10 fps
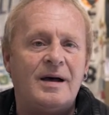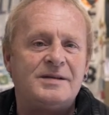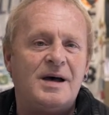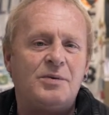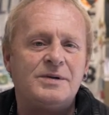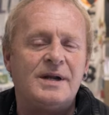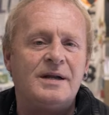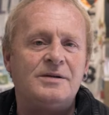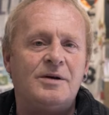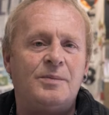so I wasn't
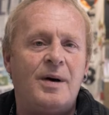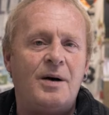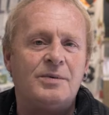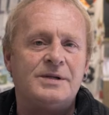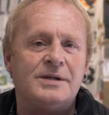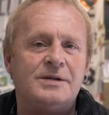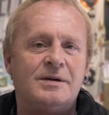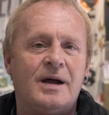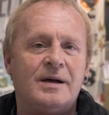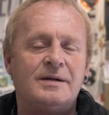into it, but I was into
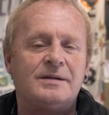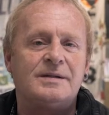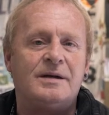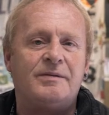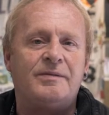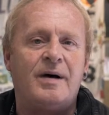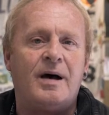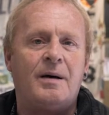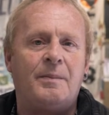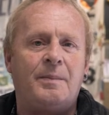like sort of
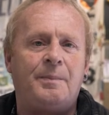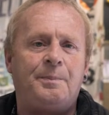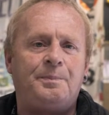um,